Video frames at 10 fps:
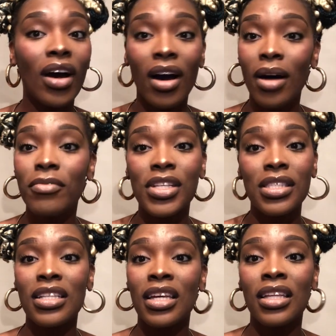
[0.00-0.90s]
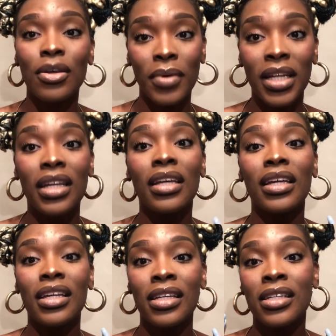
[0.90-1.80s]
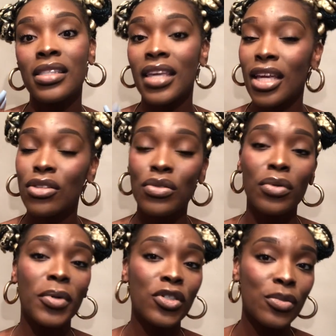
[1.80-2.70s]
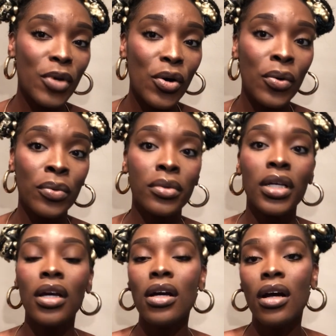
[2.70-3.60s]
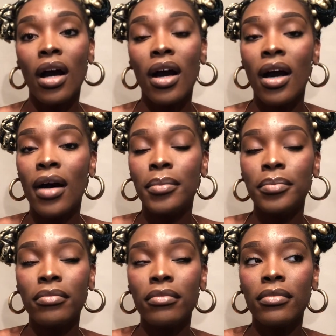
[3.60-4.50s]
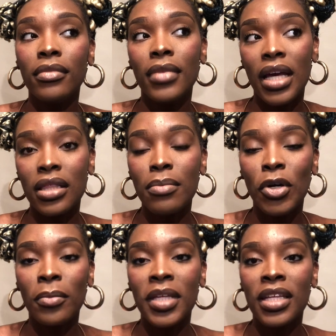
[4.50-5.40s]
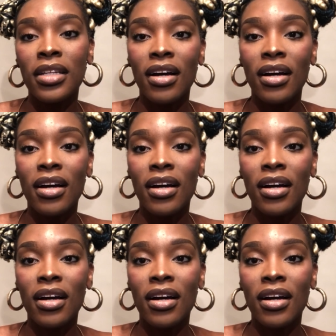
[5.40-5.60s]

obviously the wedding is canceled, postponed at the moment.